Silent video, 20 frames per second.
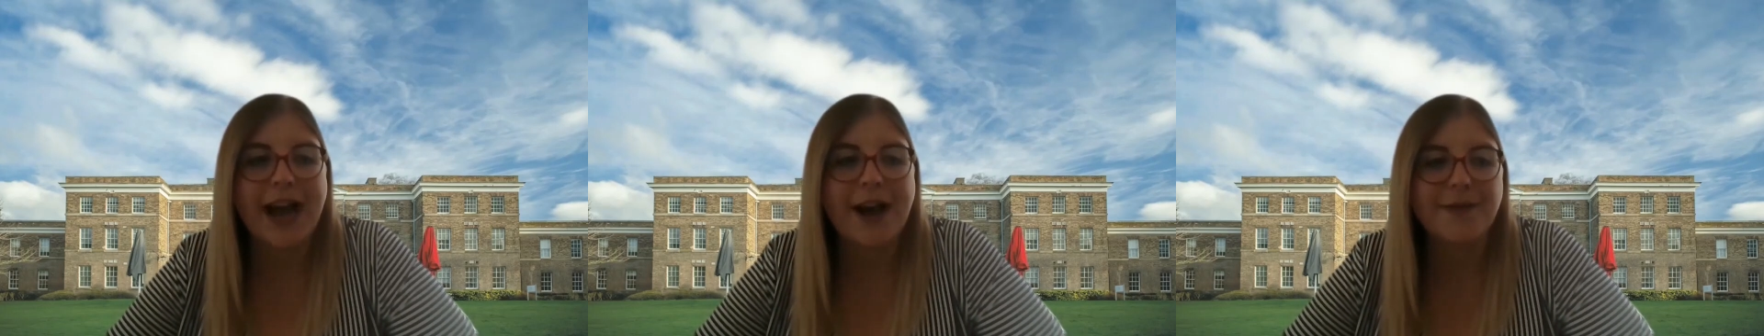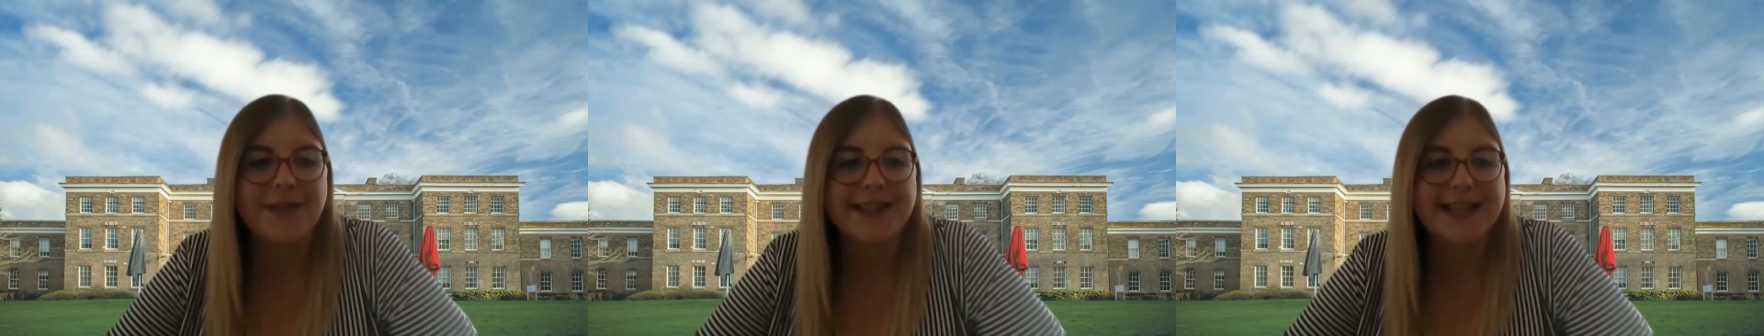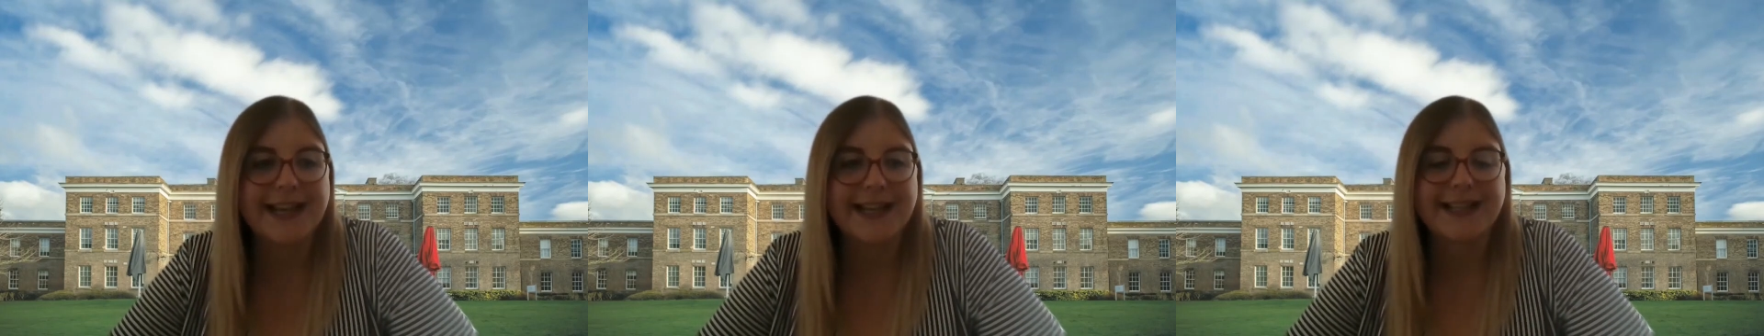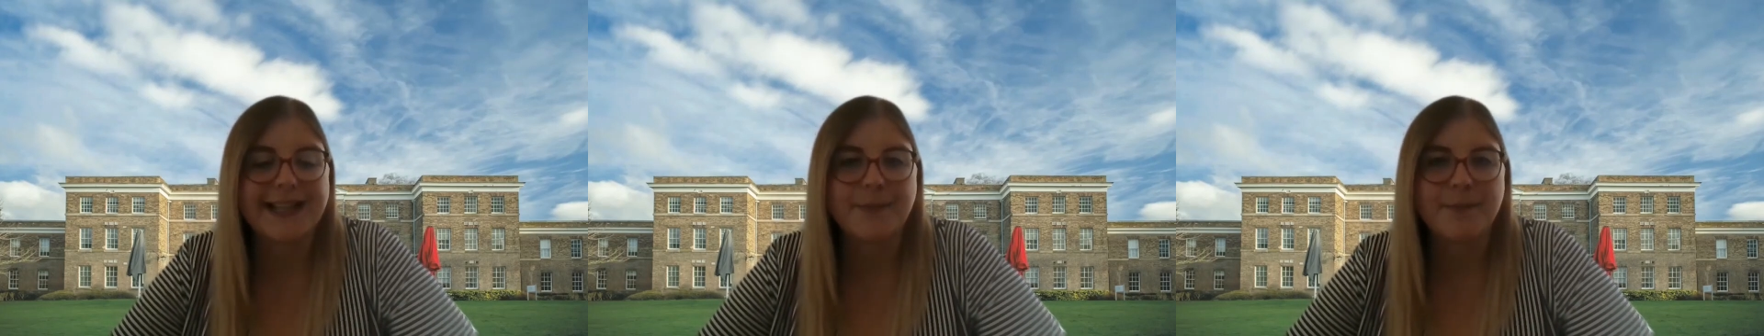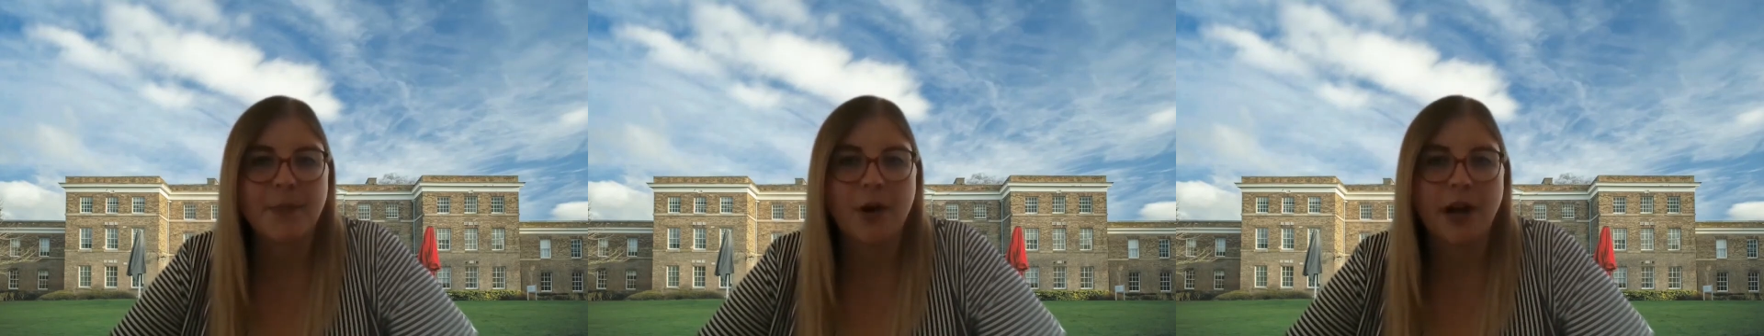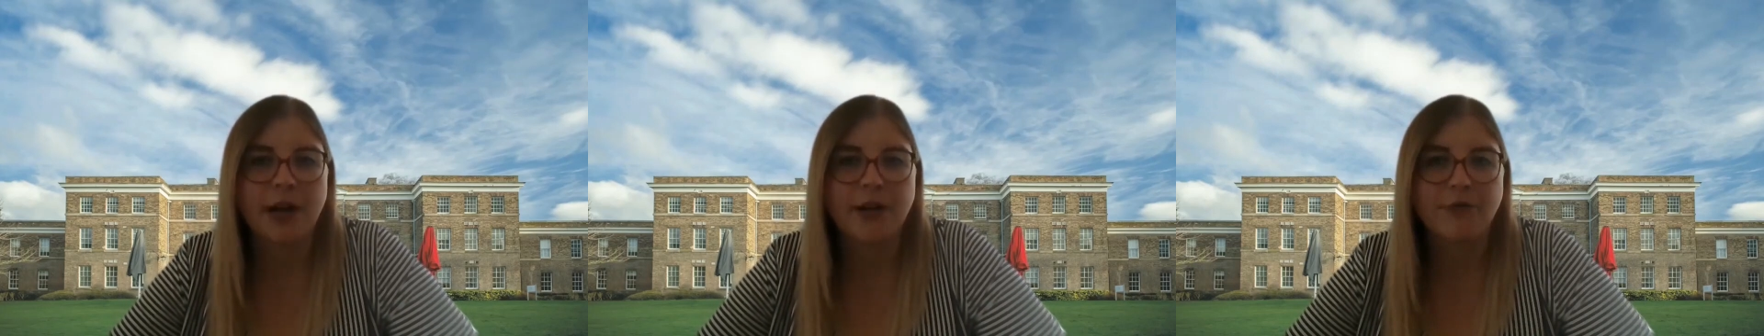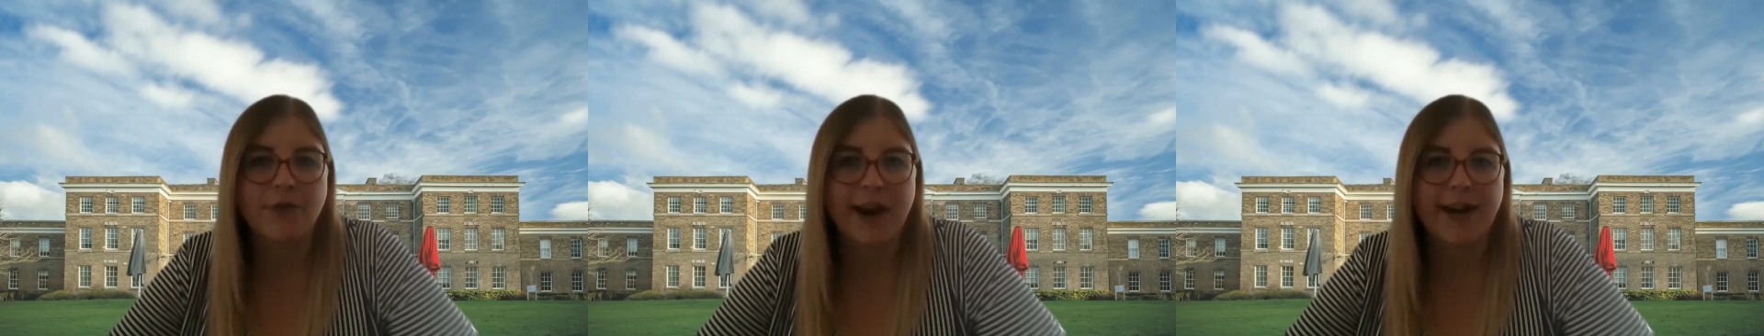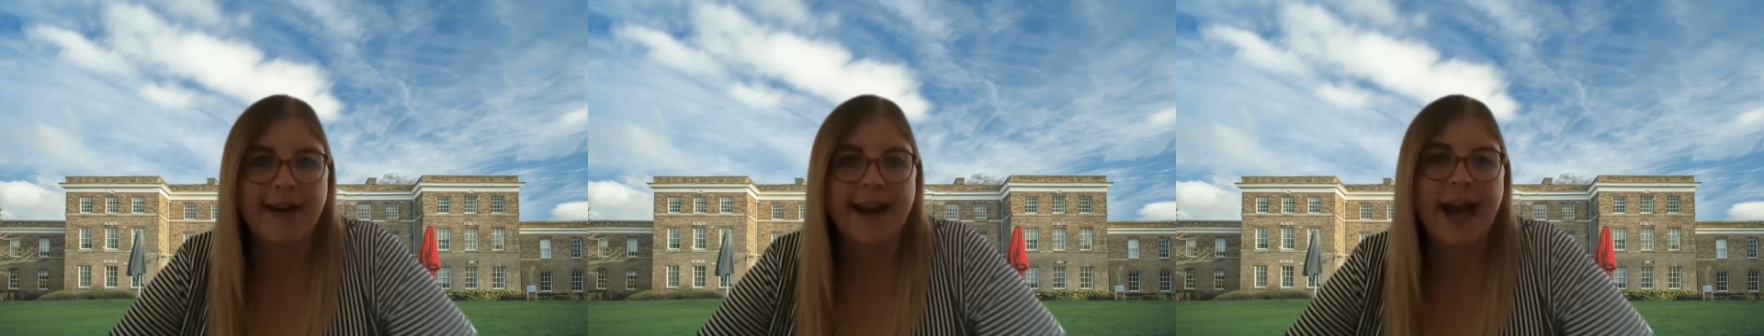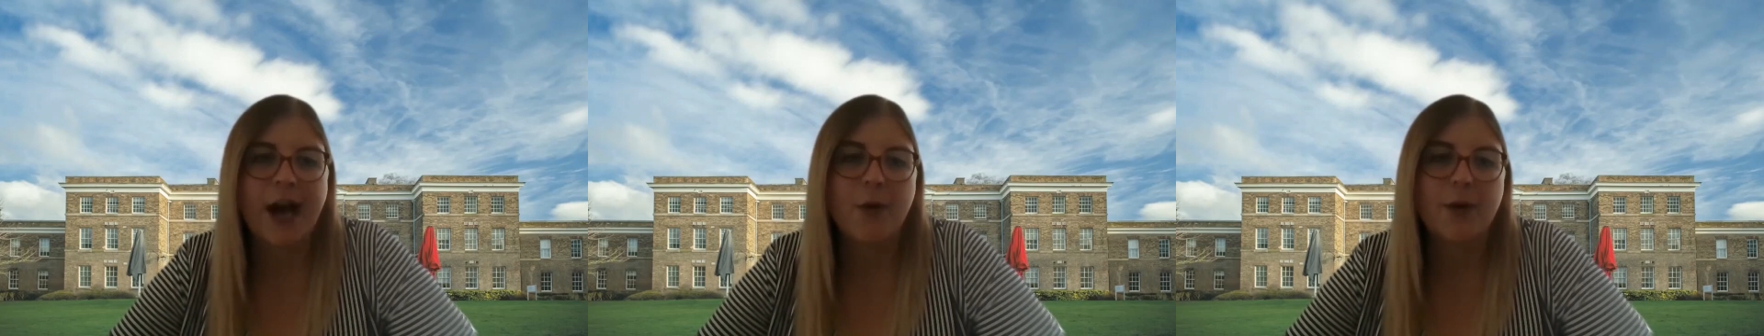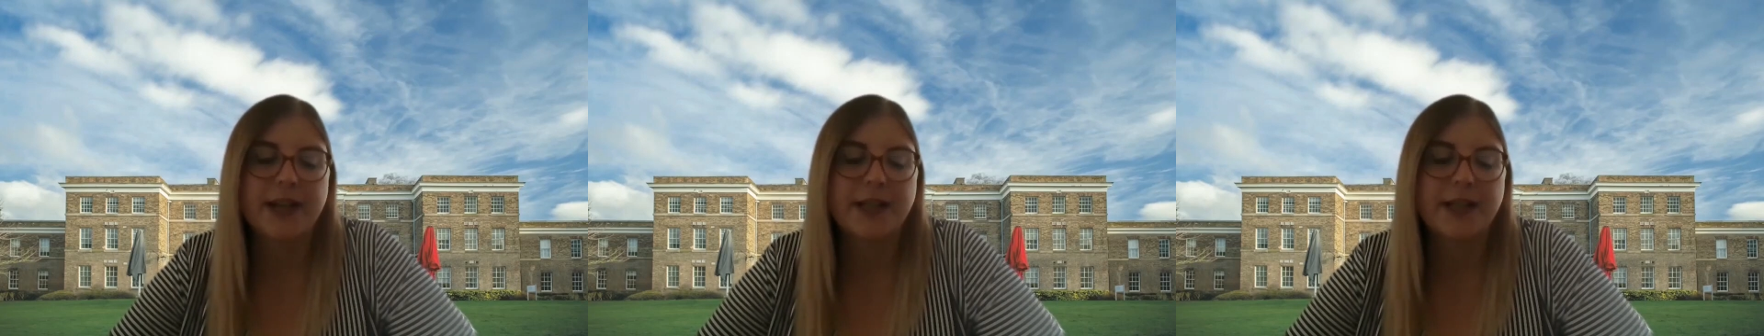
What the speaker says: have 6 in mind right now,